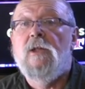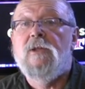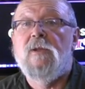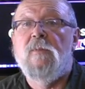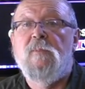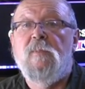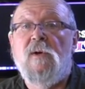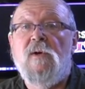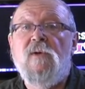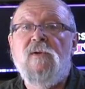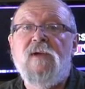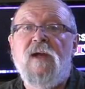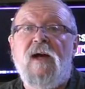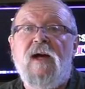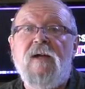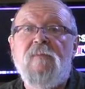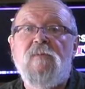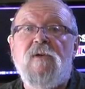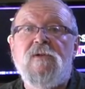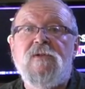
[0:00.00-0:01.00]
The boat
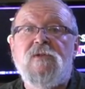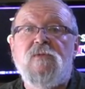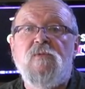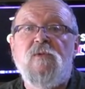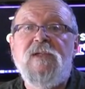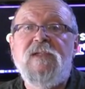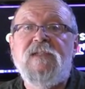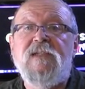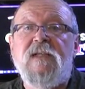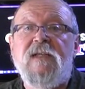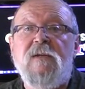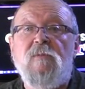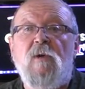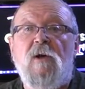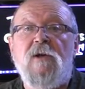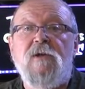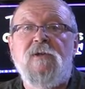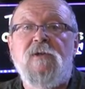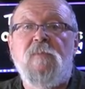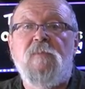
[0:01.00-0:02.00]
I most recently
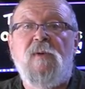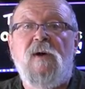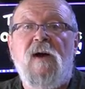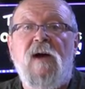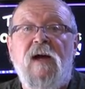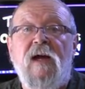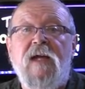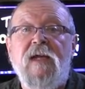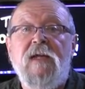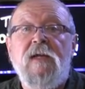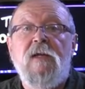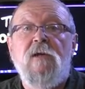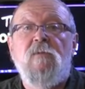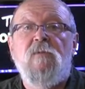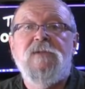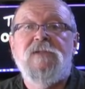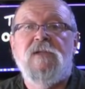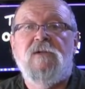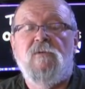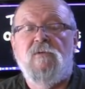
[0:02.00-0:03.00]
wanted to buy
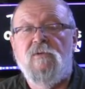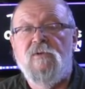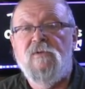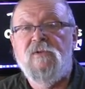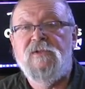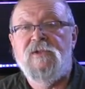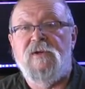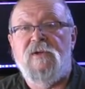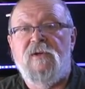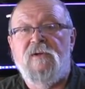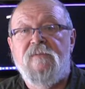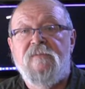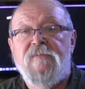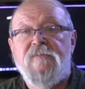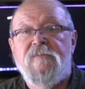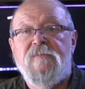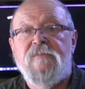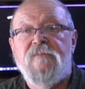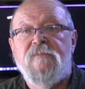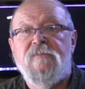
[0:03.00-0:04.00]
was a cruiser,
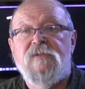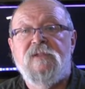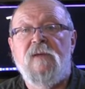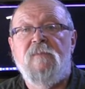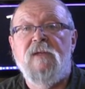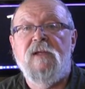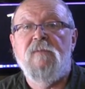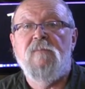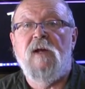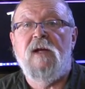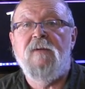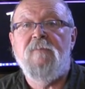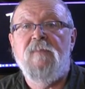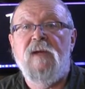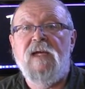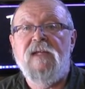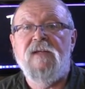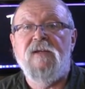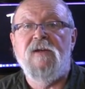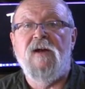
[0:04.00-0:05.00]
something my
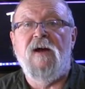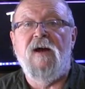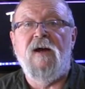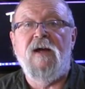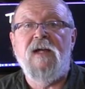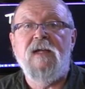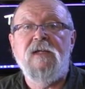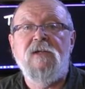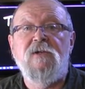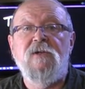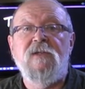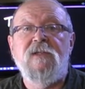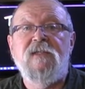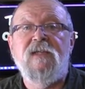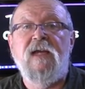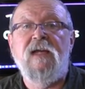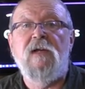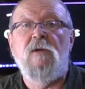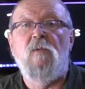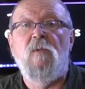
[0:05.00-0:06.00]
mate and I could
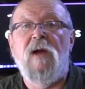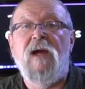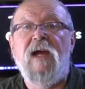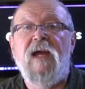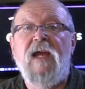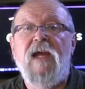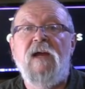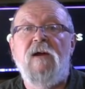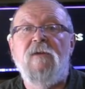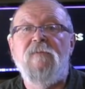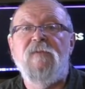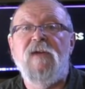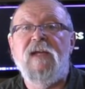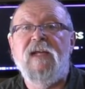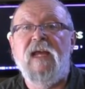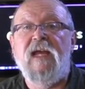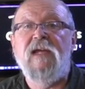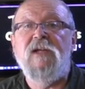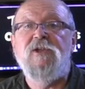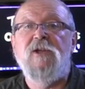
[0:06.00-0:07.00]
take away on
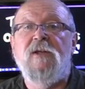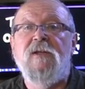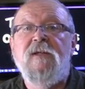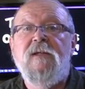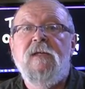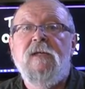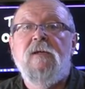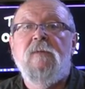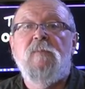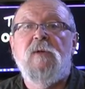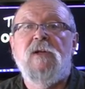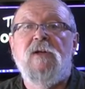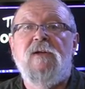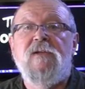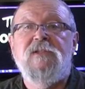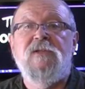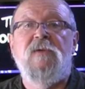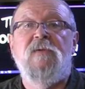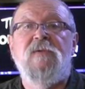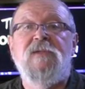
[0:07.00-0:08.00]
vacation, but
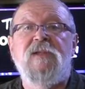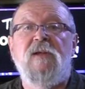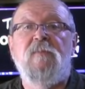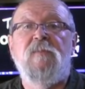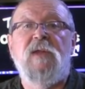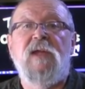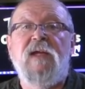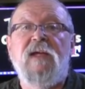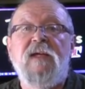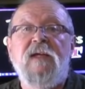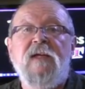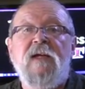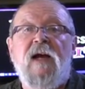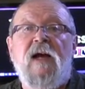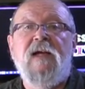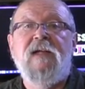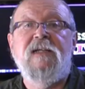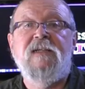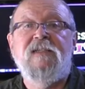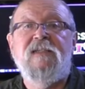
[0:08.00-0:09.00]
also something
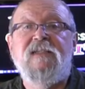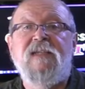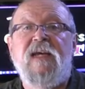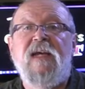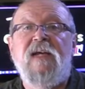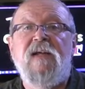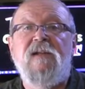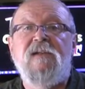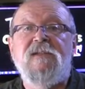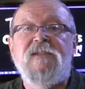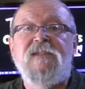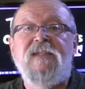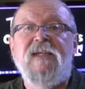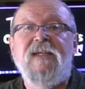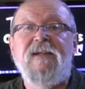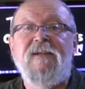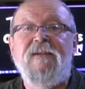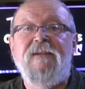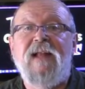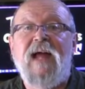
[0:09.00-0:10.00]
I could sail
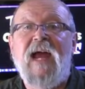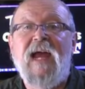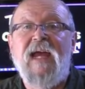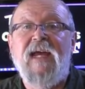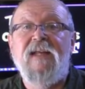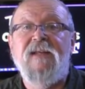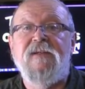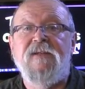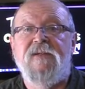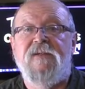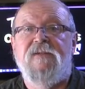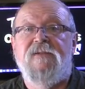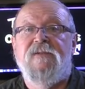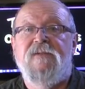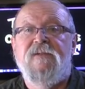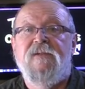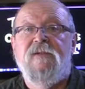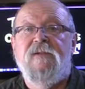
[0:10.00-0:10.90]
single-handed.